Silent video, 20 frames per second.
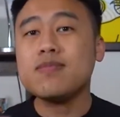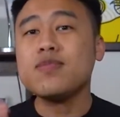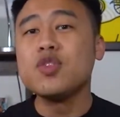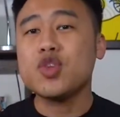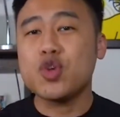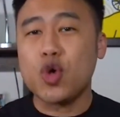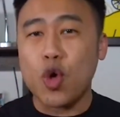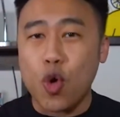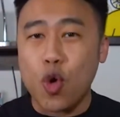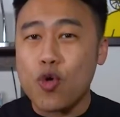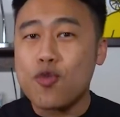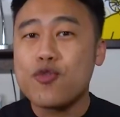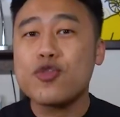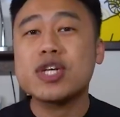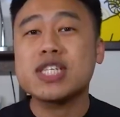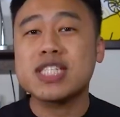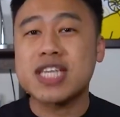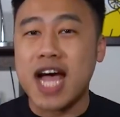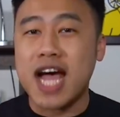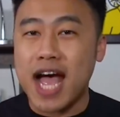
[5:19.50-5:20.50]
over
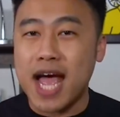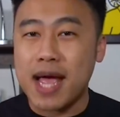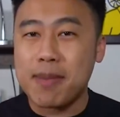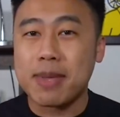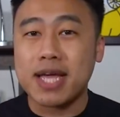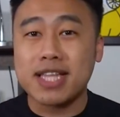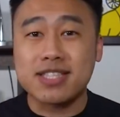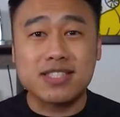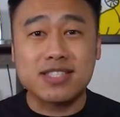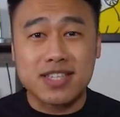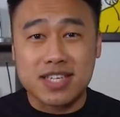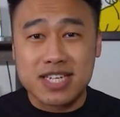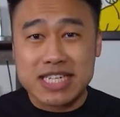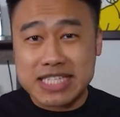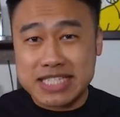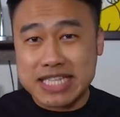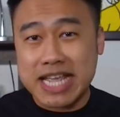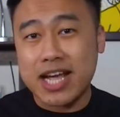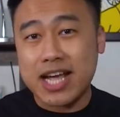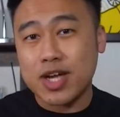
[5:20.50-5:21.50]
time, it's gonna
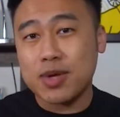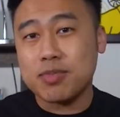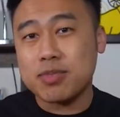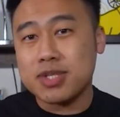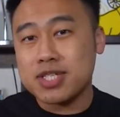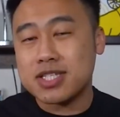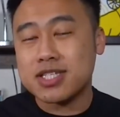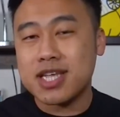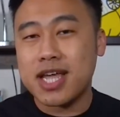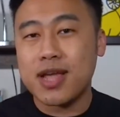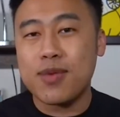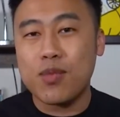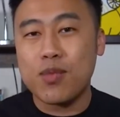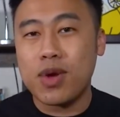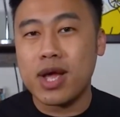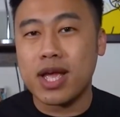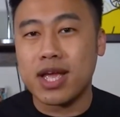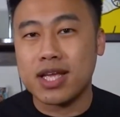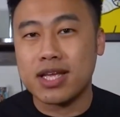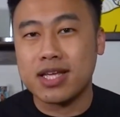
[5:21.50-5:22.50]
stack up the same
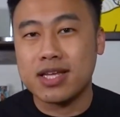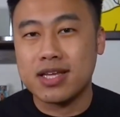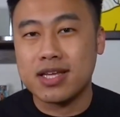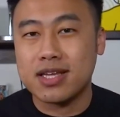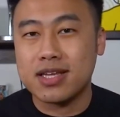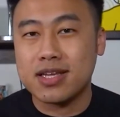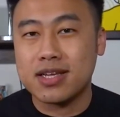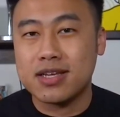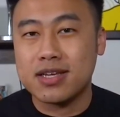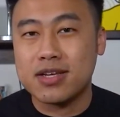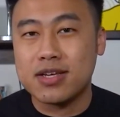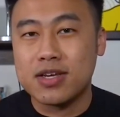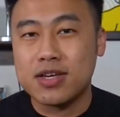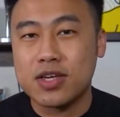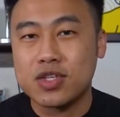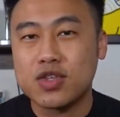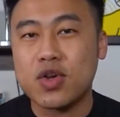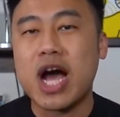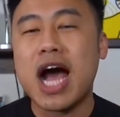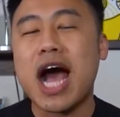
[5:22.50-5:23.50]
way.
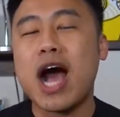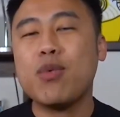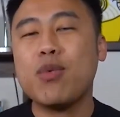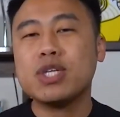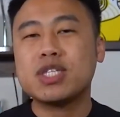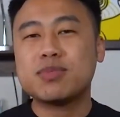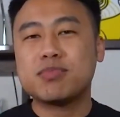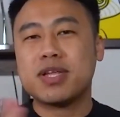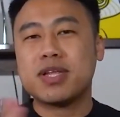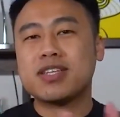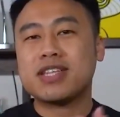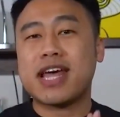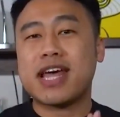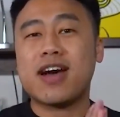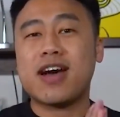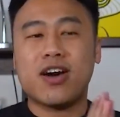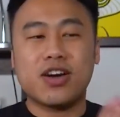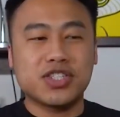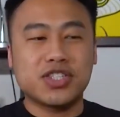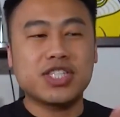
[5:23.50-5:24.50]
So how we split that
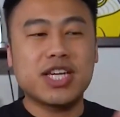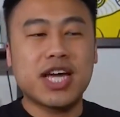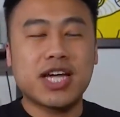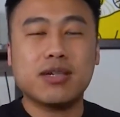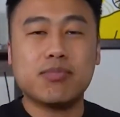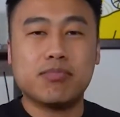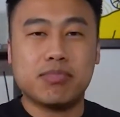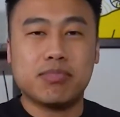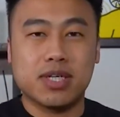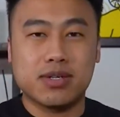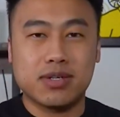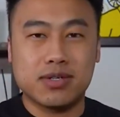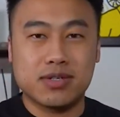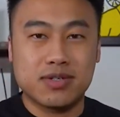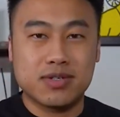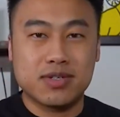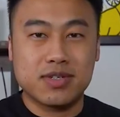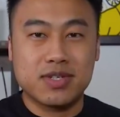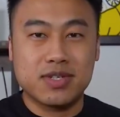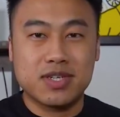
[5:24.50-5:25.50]
$100 bill
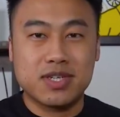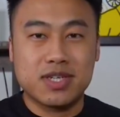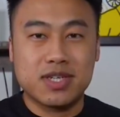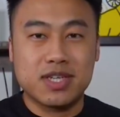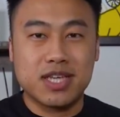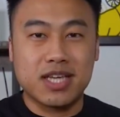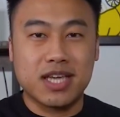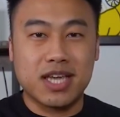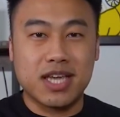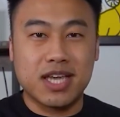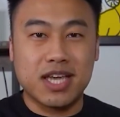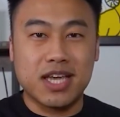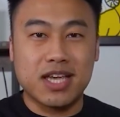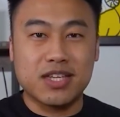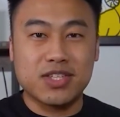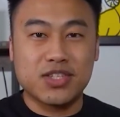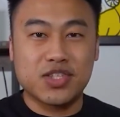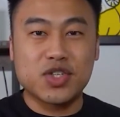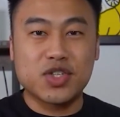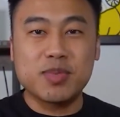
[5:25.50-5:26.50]

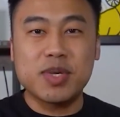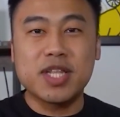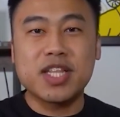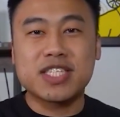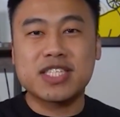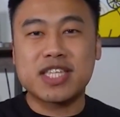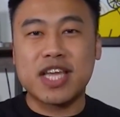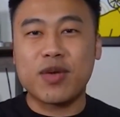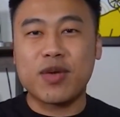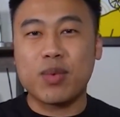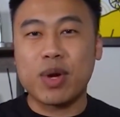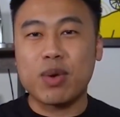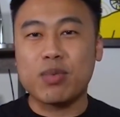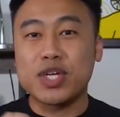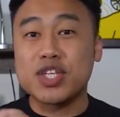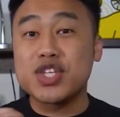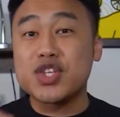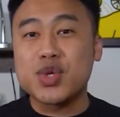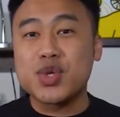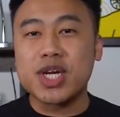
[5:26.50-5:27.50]
should be the same way we're
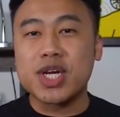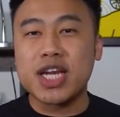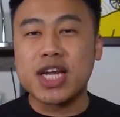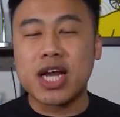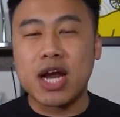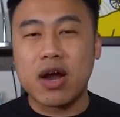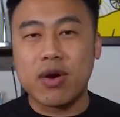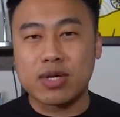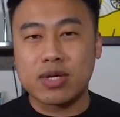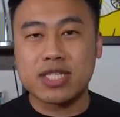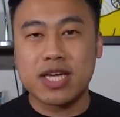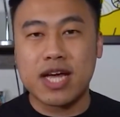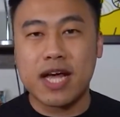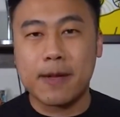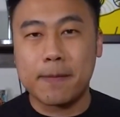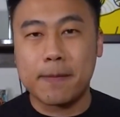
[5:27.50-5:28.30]
treating our time.